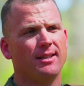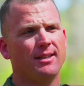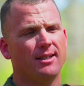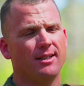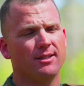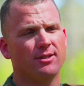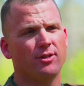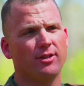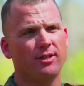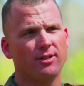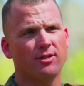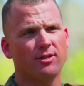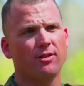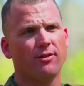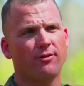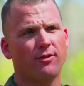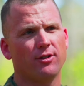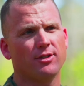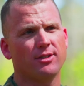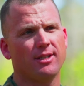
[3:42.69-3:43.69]
Uh, so this is the
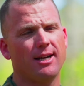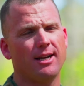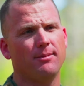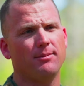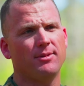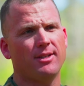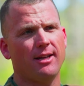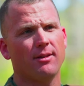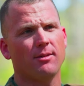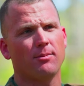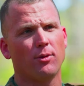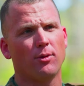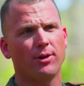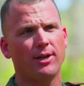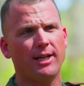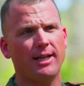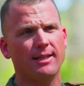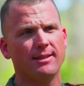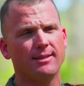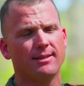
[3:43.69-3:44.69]
first time 10th
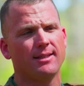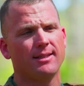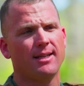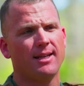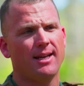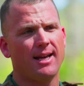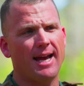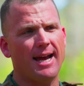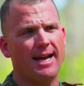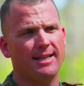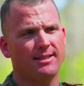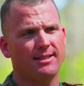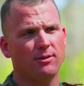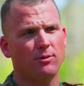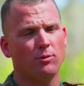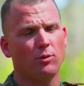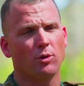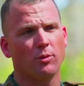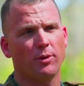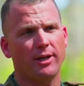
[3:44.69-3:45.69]
Marines has
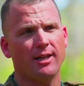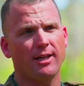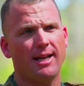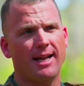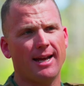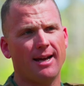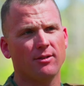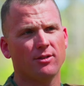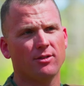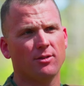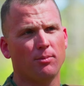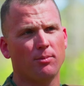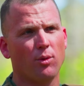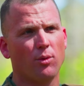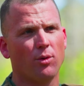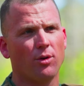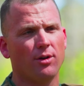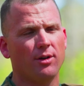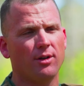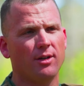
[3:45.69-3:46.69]
it where we can now
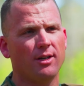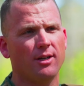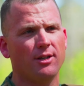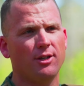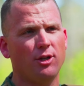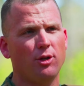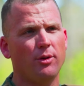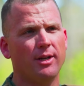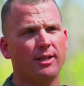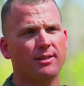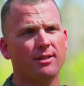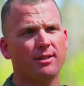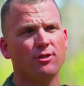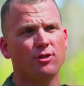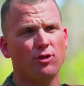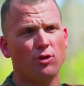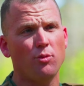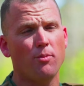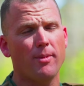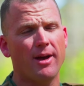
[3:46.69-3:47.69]
support units in
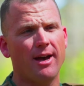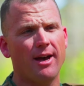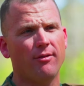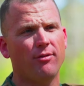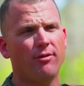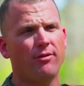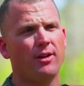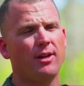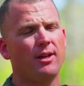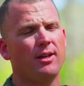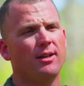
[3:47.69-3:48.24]
2MEF